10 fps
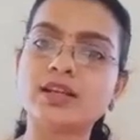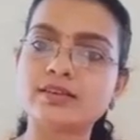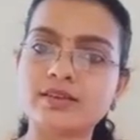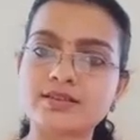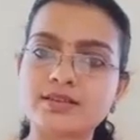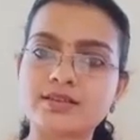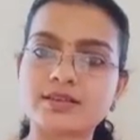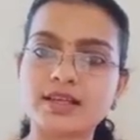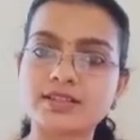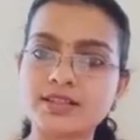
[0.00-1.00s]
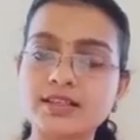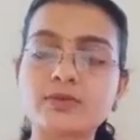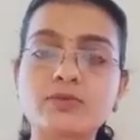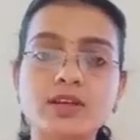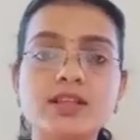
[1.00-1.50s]
classes and take it
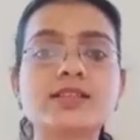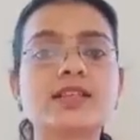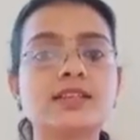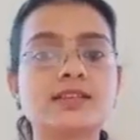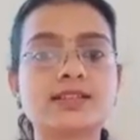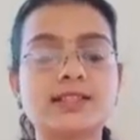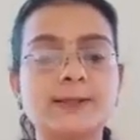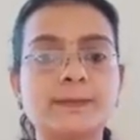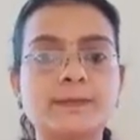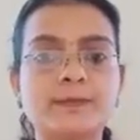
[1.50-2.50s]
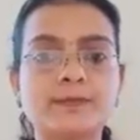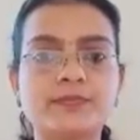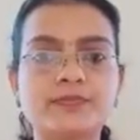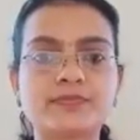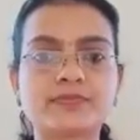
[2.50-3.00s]
very seriously
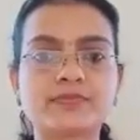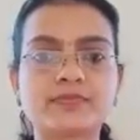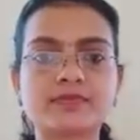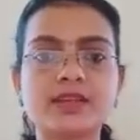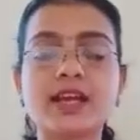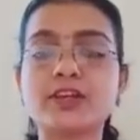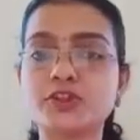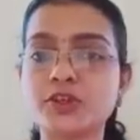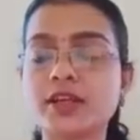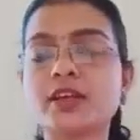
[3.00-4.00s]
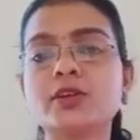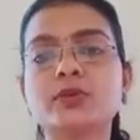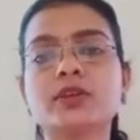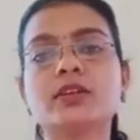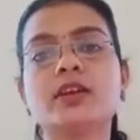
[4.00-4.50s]
and share
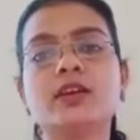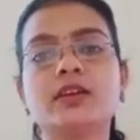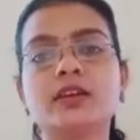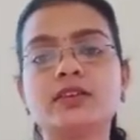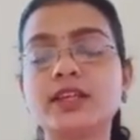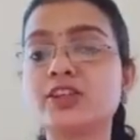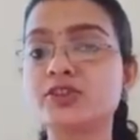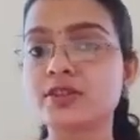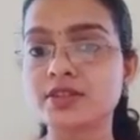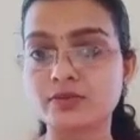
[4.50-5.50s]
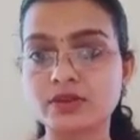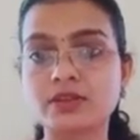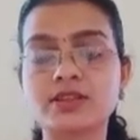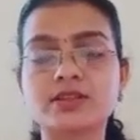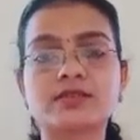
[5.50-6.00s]
your tensions and
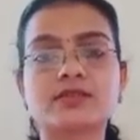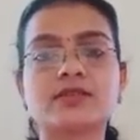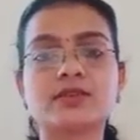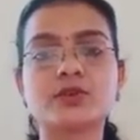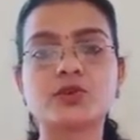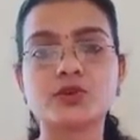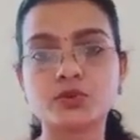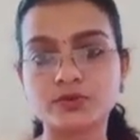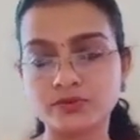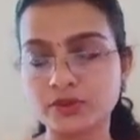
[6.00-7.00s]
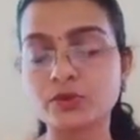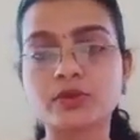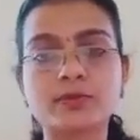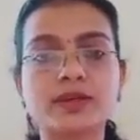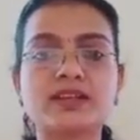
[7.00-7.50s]
worries to with
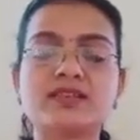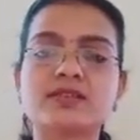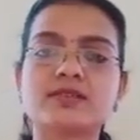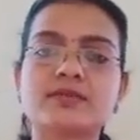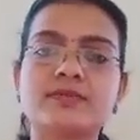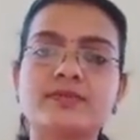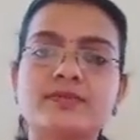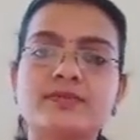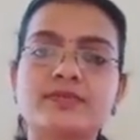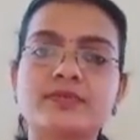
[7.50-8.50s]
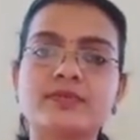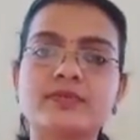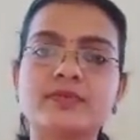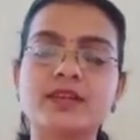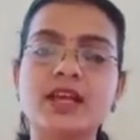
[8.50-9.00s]
your parents
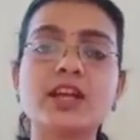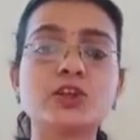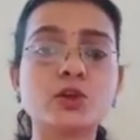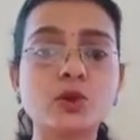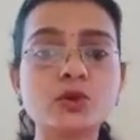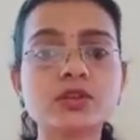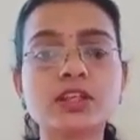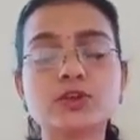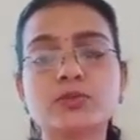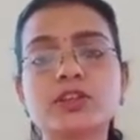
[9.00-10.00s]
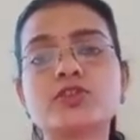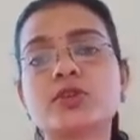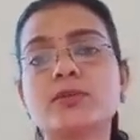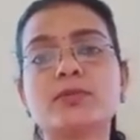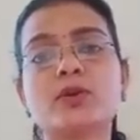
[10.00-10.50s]
and don't give
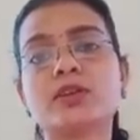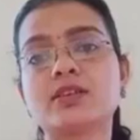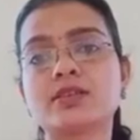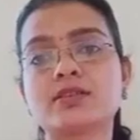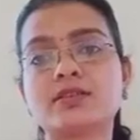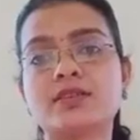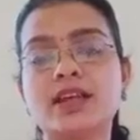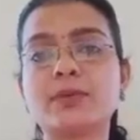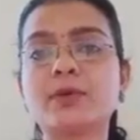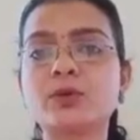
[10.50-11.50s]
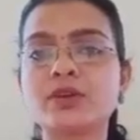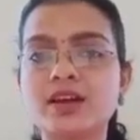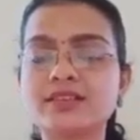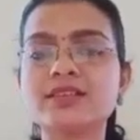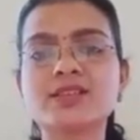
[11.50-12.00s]
much importance about
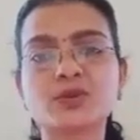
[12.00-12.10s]
others'